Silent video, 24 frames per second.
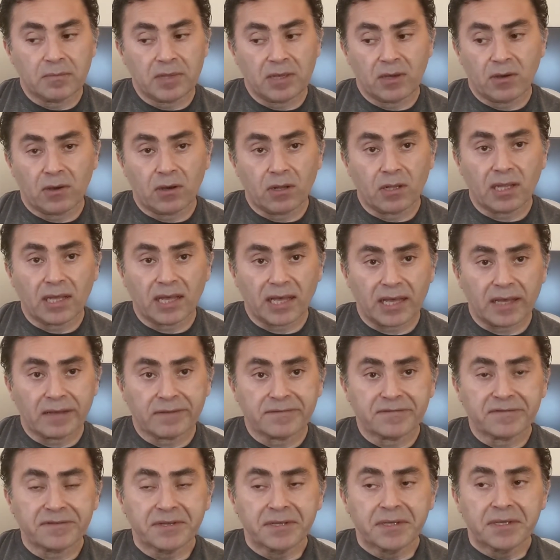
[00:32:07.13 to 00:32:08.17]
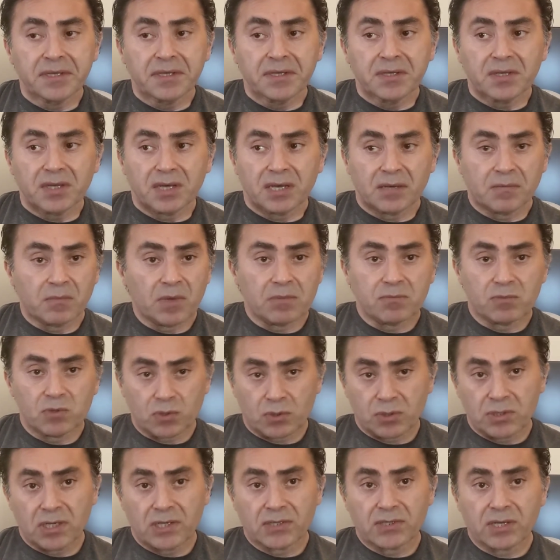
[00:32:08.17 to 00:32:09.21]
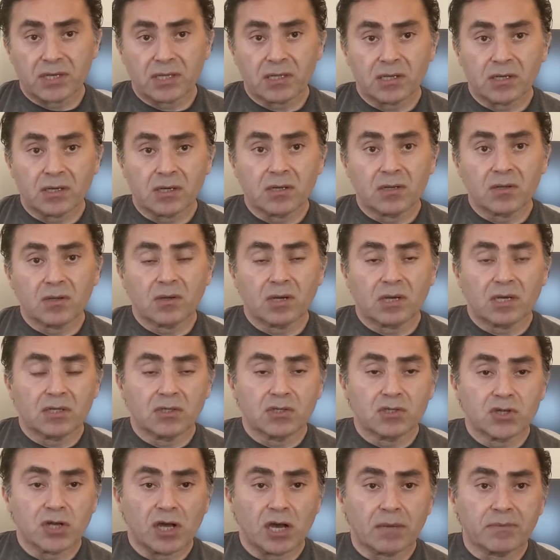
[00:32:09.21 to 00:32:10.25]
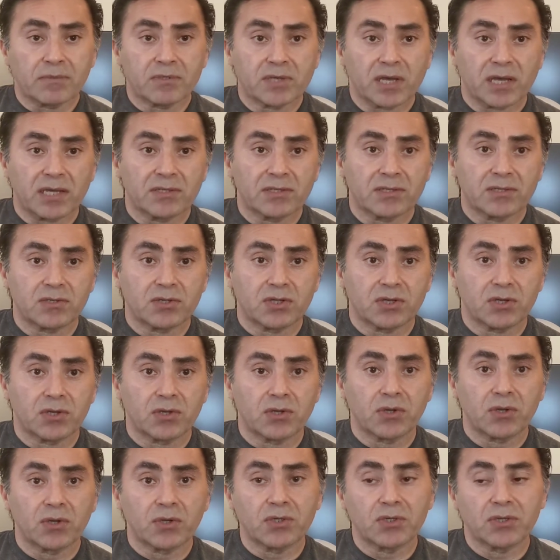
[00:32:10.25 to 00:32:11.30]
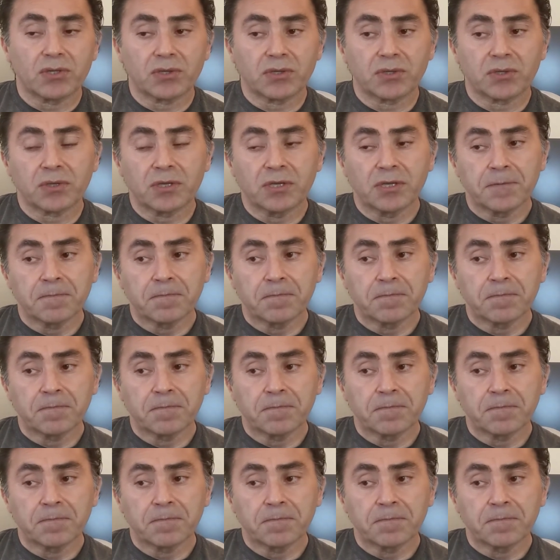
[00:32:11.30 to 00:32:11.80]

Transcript: They all have I'm sure there's other job sites that you could go to